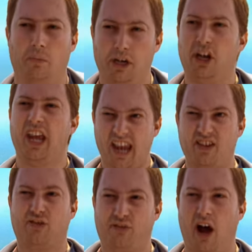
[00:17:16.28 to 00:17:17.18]
mean, it
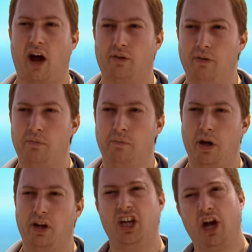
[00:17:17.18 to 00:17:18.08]
is fun,
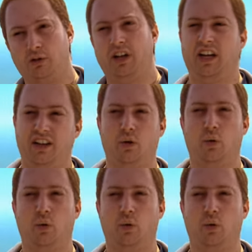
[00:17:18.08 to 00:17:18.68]
but you only need the